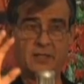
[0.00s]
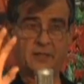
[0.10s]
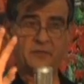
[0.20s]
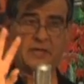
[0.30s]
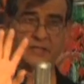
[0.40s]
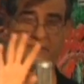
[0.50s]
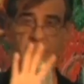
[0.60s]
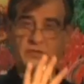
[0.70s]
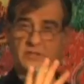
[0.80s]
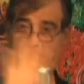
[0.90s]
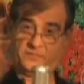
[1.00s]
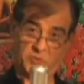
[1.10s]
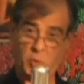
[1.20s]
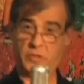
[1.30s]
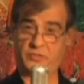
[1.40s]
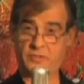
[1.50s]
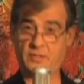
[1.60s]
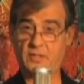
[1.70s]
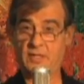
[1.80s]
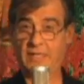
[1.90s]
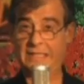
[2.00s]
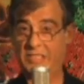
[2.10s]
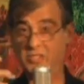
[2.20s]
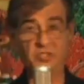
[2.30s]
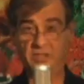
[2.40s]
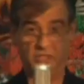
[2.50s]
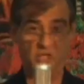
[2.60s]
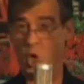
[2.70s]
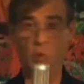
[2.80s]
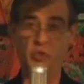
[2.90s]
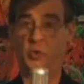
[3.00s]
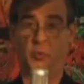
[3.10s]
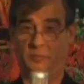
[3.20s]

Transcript: the source doesn't know you.